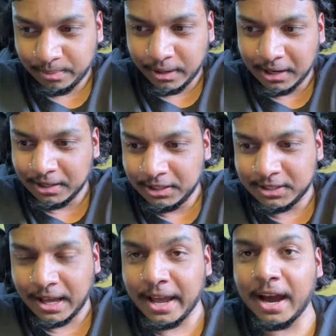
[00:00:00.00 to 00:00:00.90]
but at
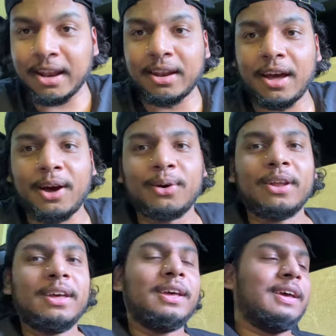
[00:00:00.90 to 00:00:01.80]
least I got it out
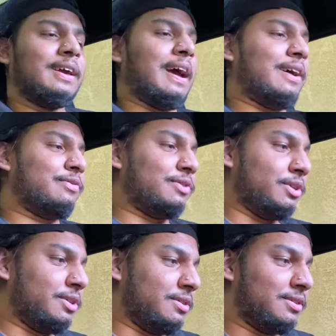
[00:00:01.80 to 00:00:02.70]

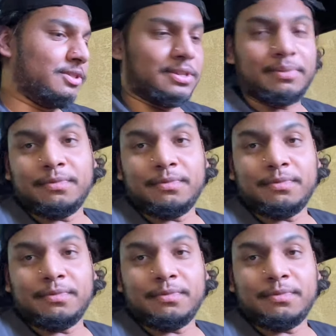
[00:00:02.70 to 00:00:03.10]
after some